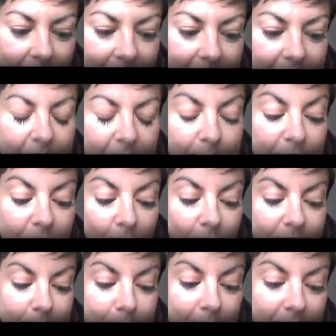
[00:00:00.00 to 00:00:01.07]
Getting them
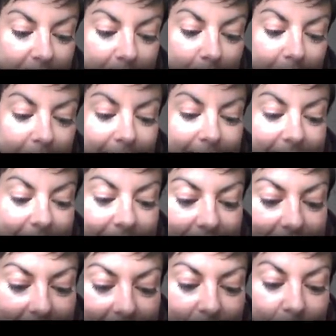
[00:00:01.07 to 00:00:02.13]
involved in multimodal
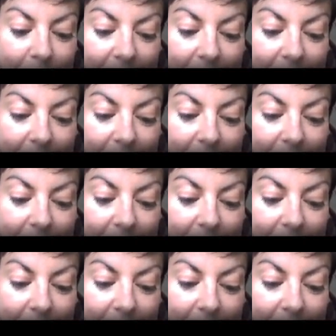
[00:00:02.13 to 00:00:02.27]
activities